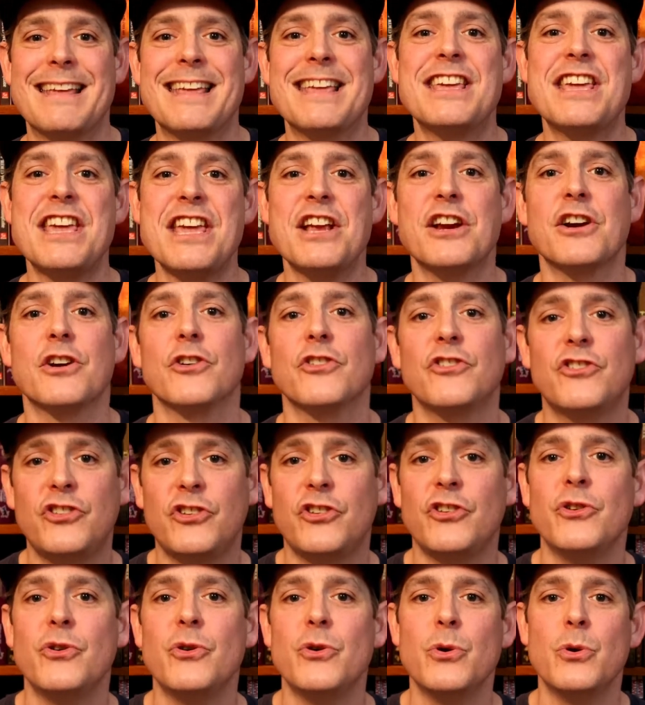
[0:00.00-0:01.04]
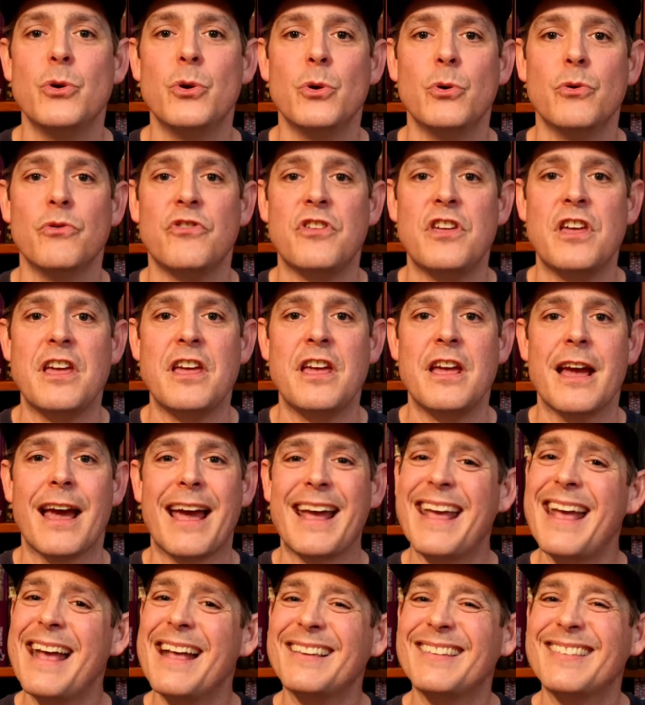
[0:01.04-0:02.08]
geared to
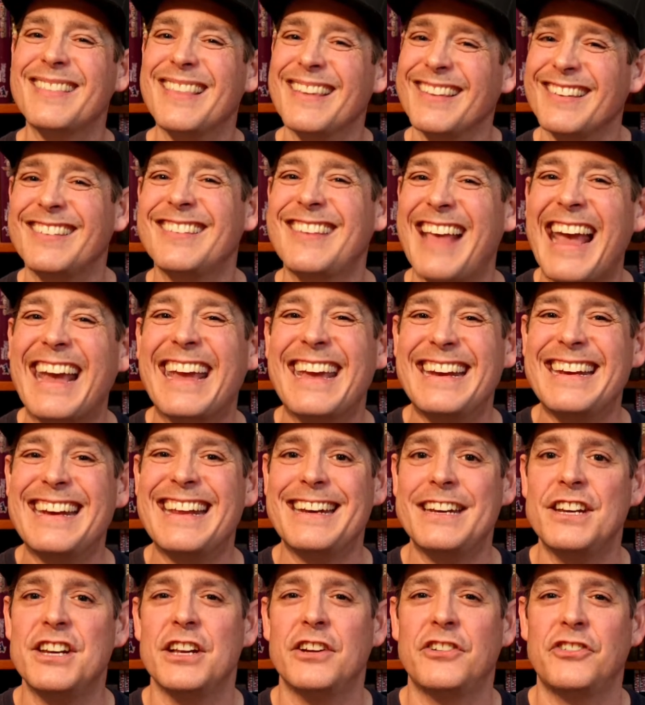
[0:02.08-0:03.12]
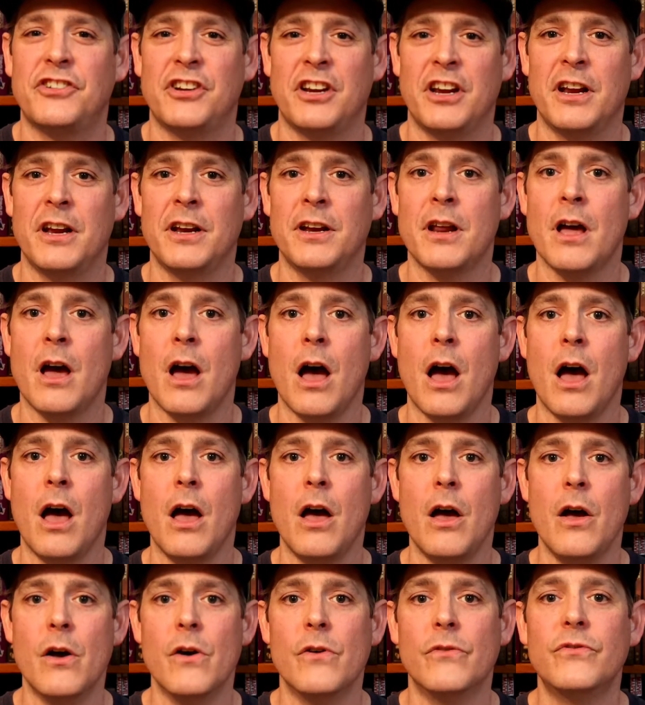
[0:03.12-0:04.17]
the second edition
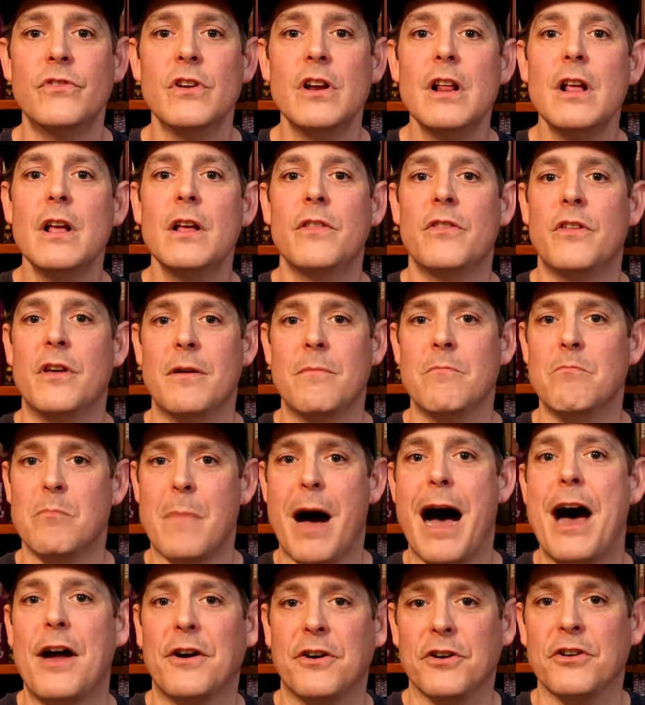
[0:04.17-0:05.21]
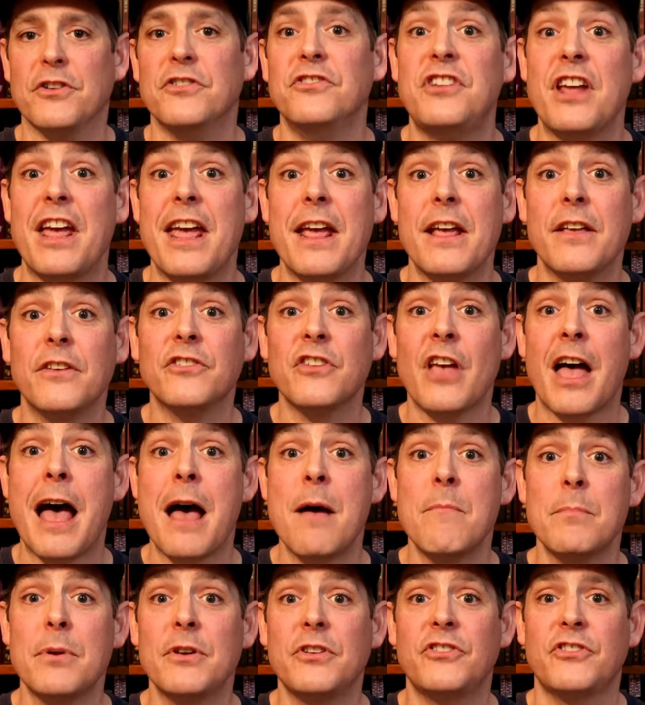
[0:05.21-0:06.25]
of the modern day
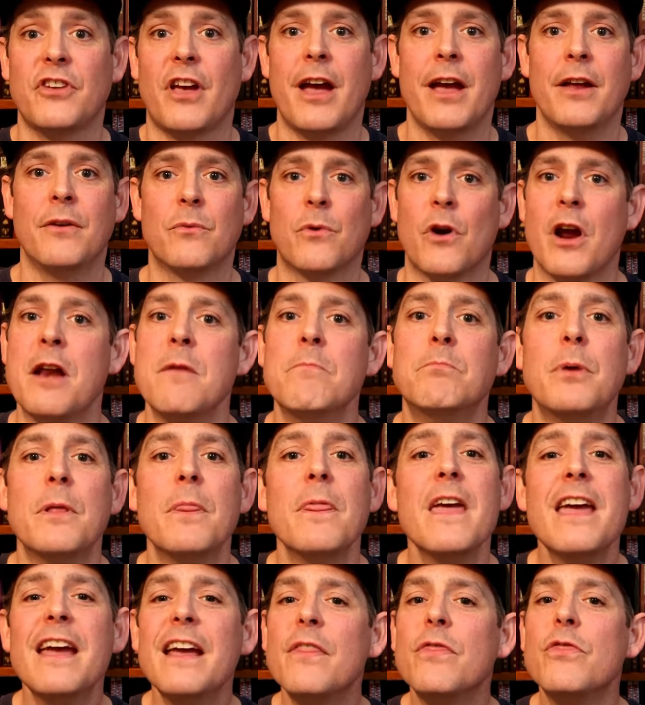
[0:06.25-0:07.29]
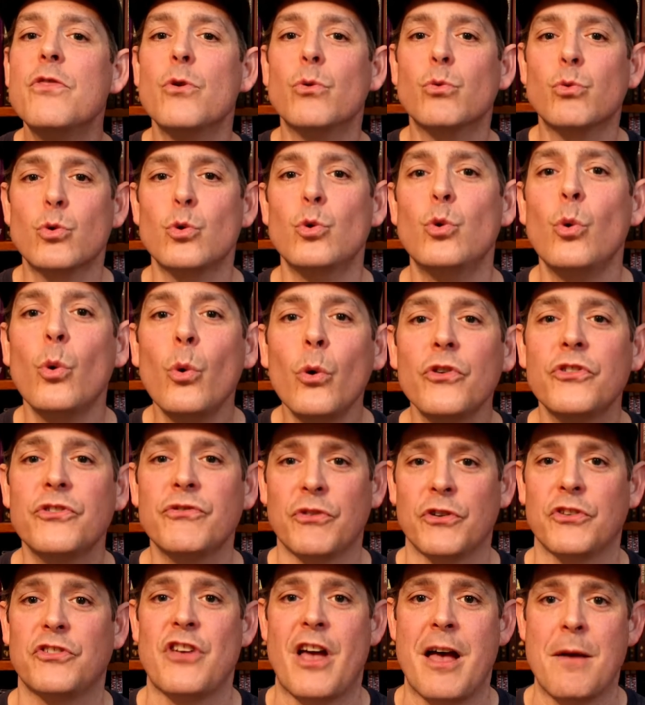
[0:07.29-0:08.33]
Zombicide, right? But the rules
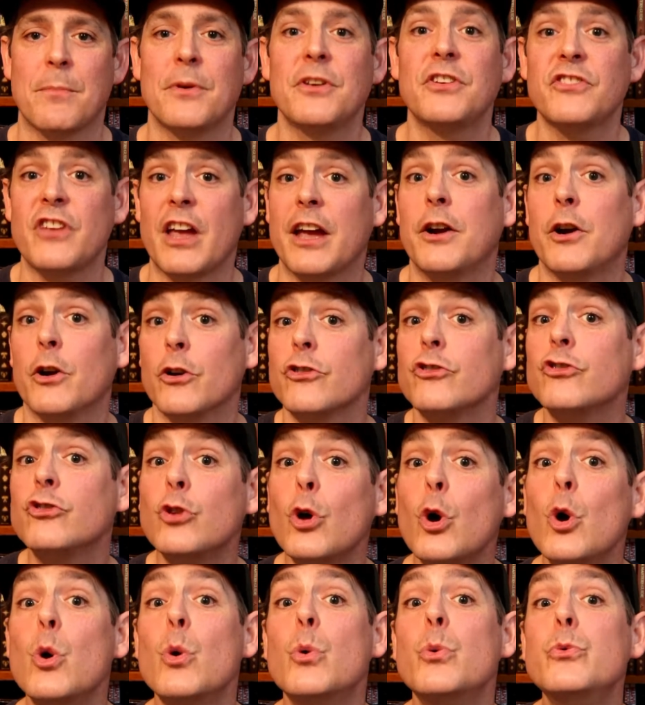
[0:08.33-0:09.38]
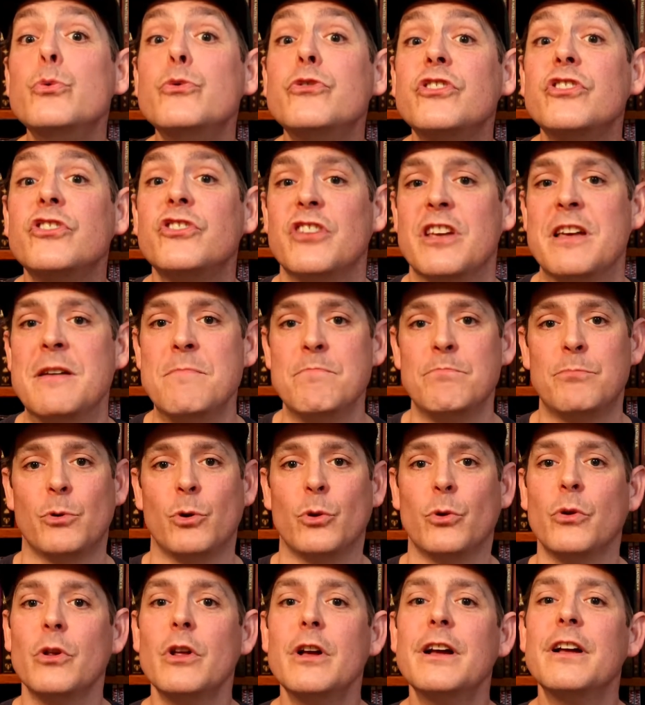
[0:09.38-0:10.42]
for Zombicide are so
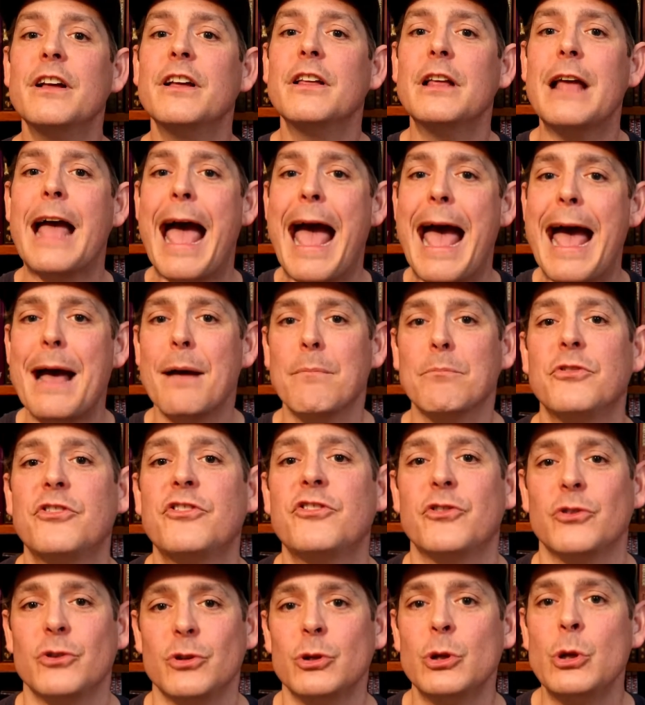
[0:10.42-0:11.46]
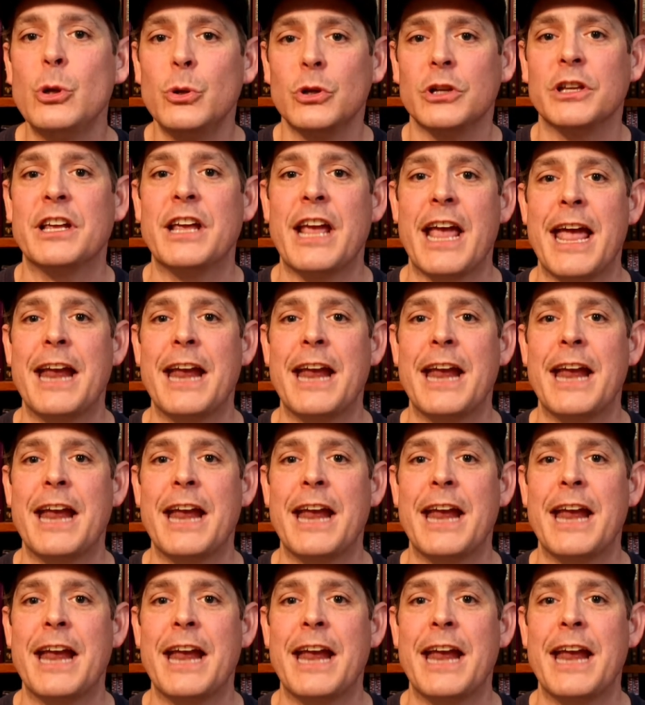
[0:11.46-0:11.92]
simple. Absolutely